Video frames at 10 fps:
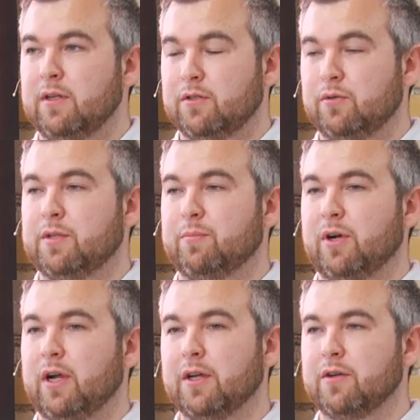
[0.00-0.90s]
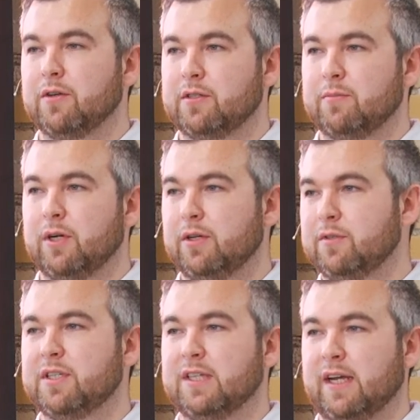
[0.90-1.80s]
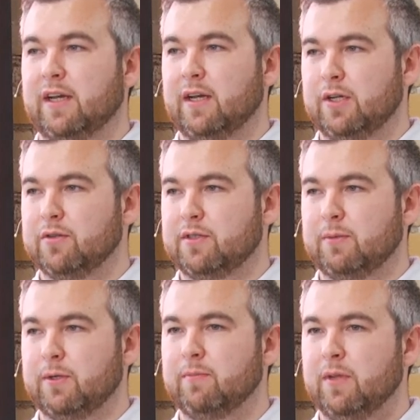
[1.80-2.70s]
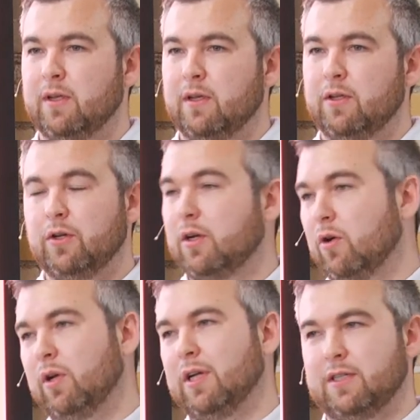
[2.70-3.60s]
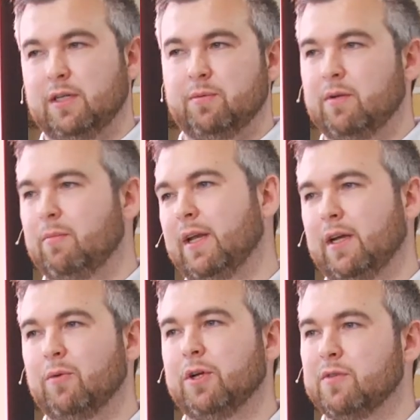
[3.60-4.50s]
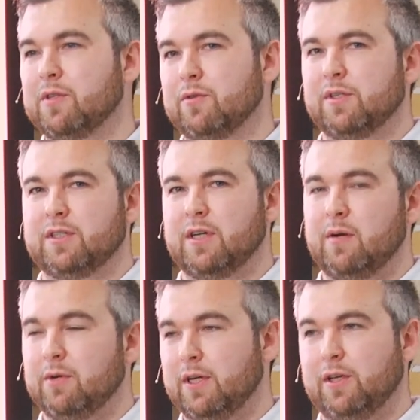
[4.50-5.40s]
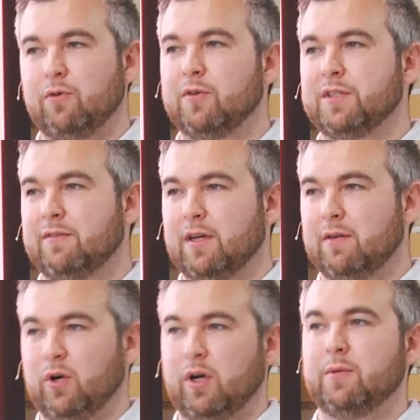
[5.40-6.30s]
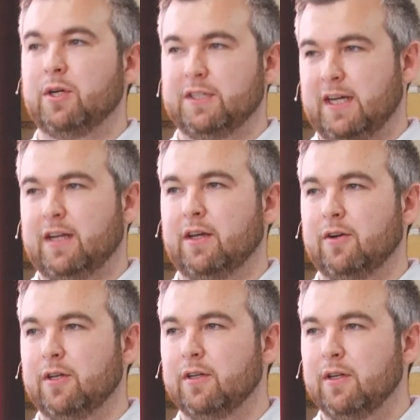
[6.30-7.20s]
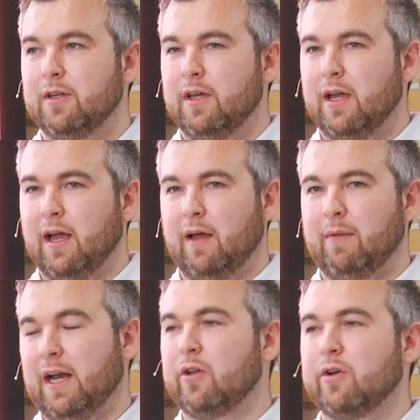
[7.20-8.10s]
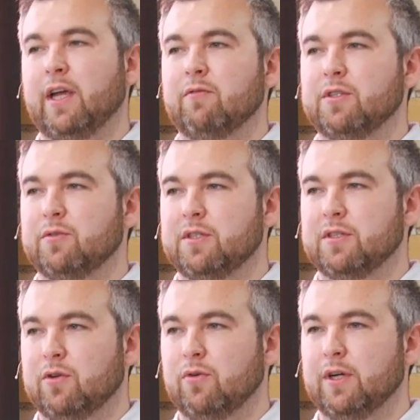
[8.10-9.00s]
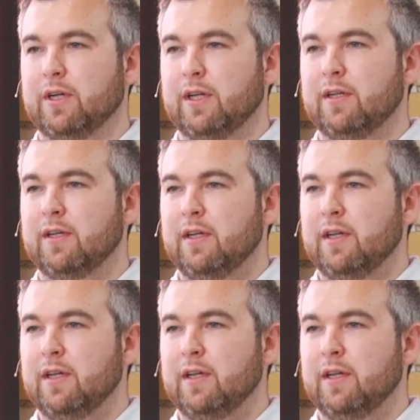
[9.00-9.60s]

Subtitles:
So who's the priority customer and who's the secondary customer? You can go a lot deeper depending on what your resources are, but I think you always have to have primary and secondary, and allocate resources accordingly.